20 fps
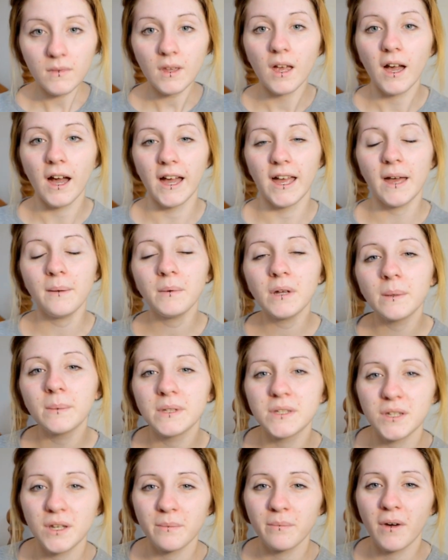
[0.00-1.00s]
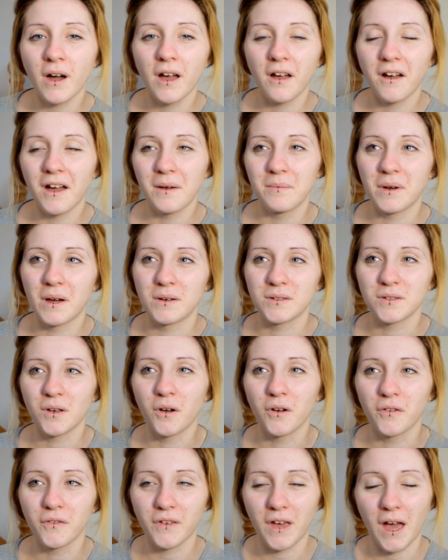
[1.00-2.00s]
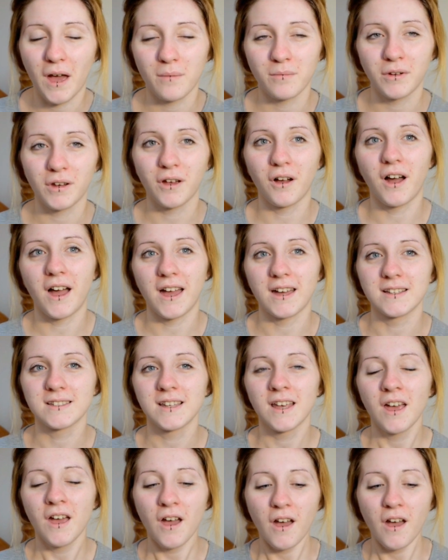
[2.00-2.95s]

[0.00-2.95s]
I am going to be doing my eyebrows off camera, guys.